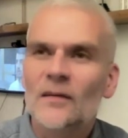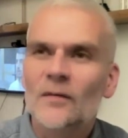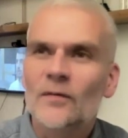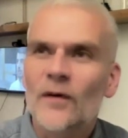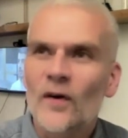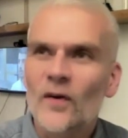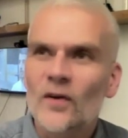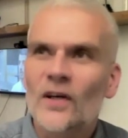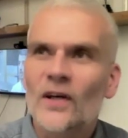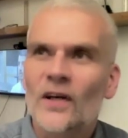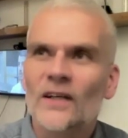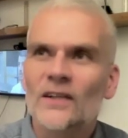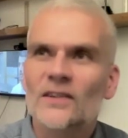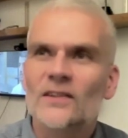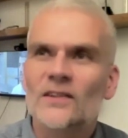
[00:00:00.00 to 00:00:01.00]

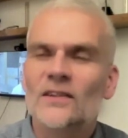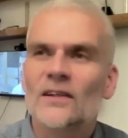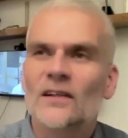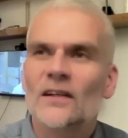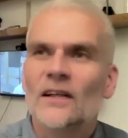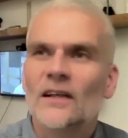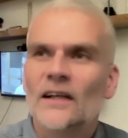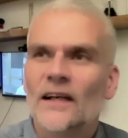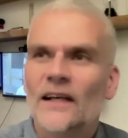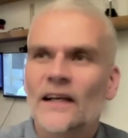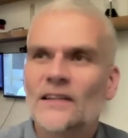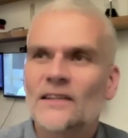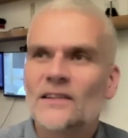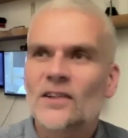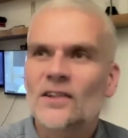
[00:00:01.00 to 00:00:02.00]
focus,
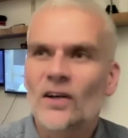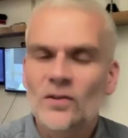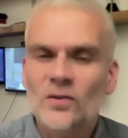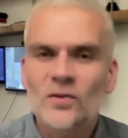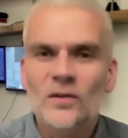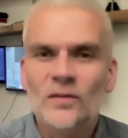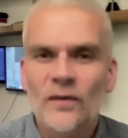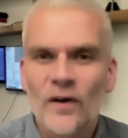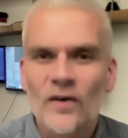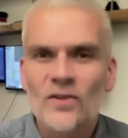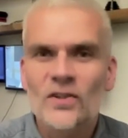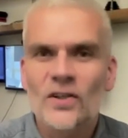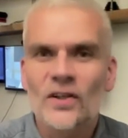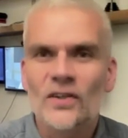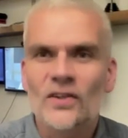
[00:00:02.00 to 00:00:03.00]
his total
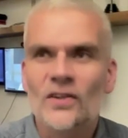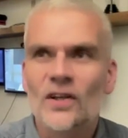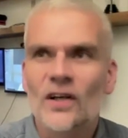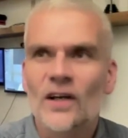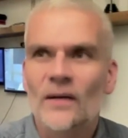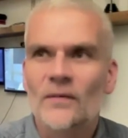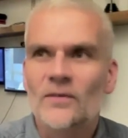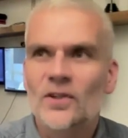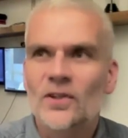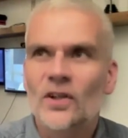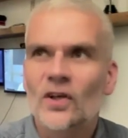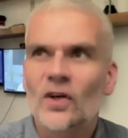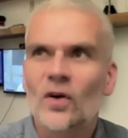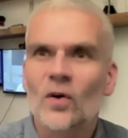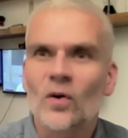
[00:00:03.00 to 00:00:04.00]
devotion uh, to the
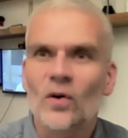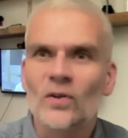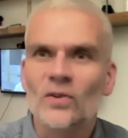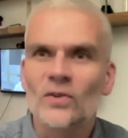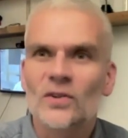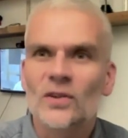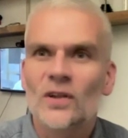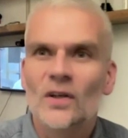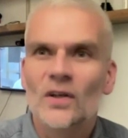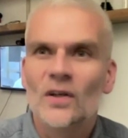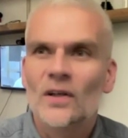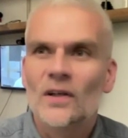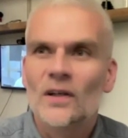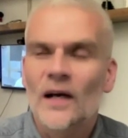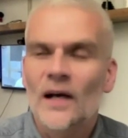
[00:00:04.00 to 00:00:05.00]
cause,
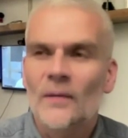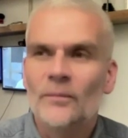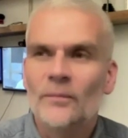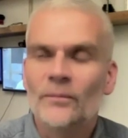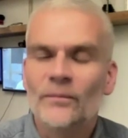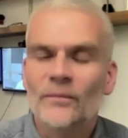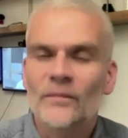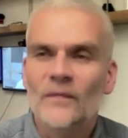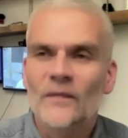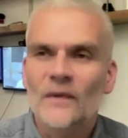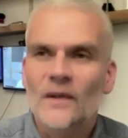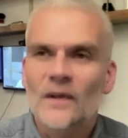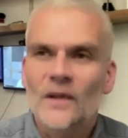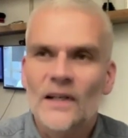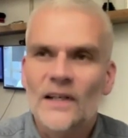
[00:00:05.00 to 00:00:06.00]
um,
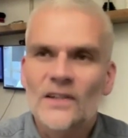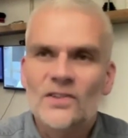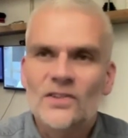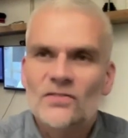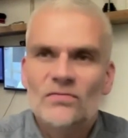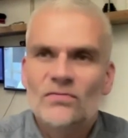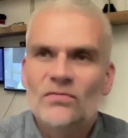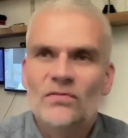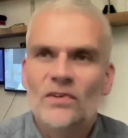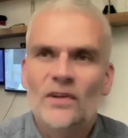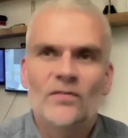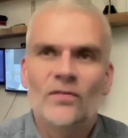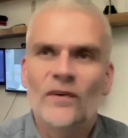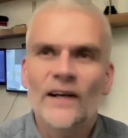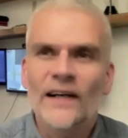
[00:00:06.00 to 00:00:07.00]
is
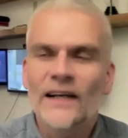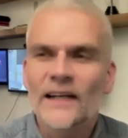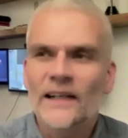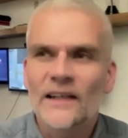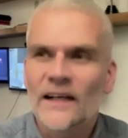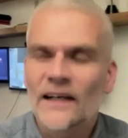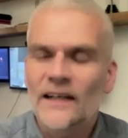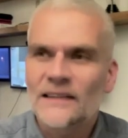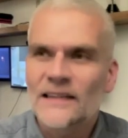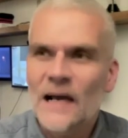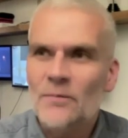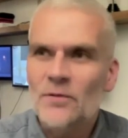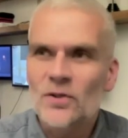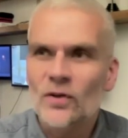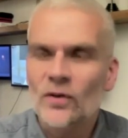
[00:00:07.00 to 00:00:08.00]
really
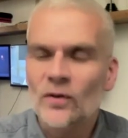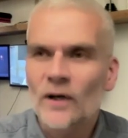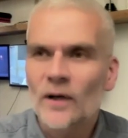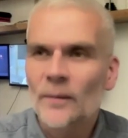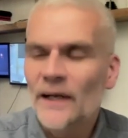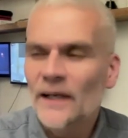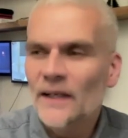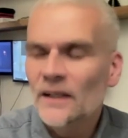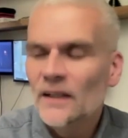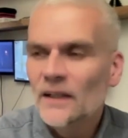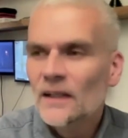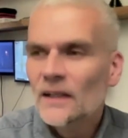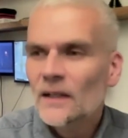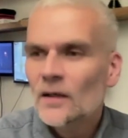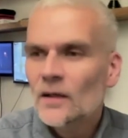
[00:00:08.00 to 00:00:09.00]
exceptional. I mean,
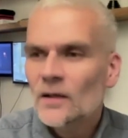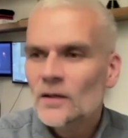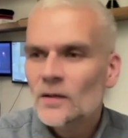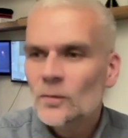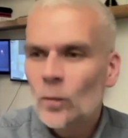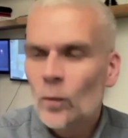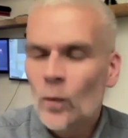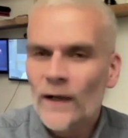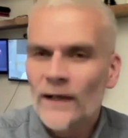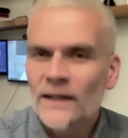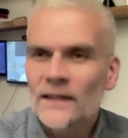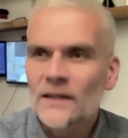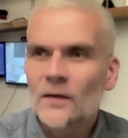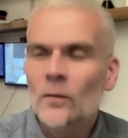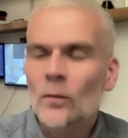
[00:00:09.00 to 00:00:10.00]

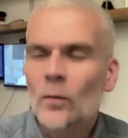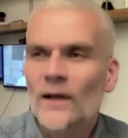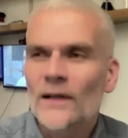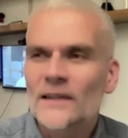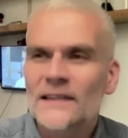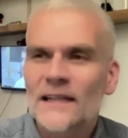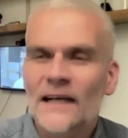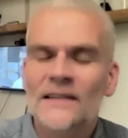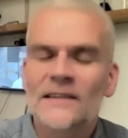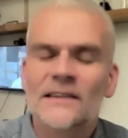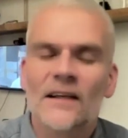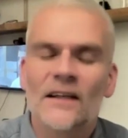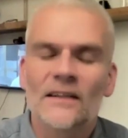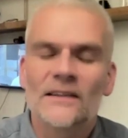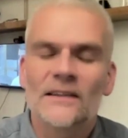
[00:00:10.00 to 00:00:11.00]
when when Stan
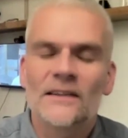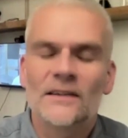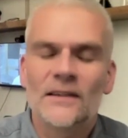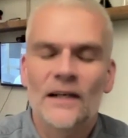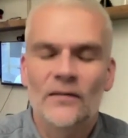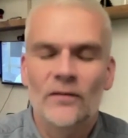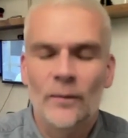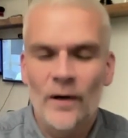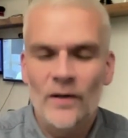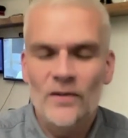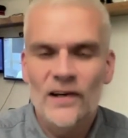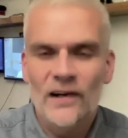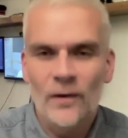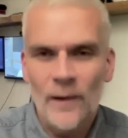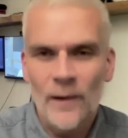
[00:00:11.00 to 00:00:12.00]
started uh, remote
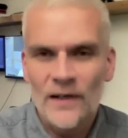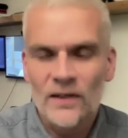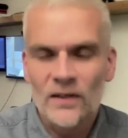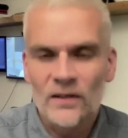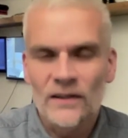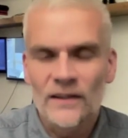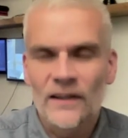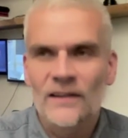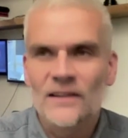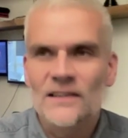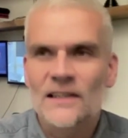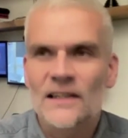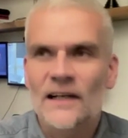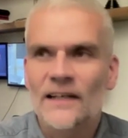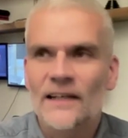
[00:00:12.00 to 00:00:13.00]
area medical in
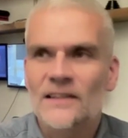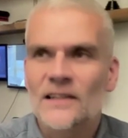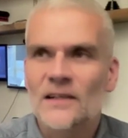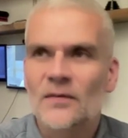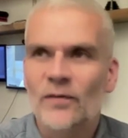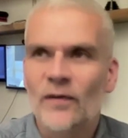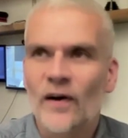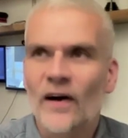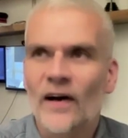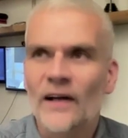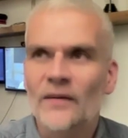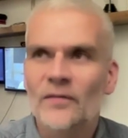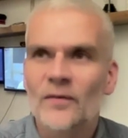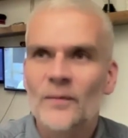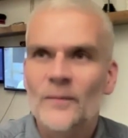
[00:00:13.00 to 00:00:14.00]
1985,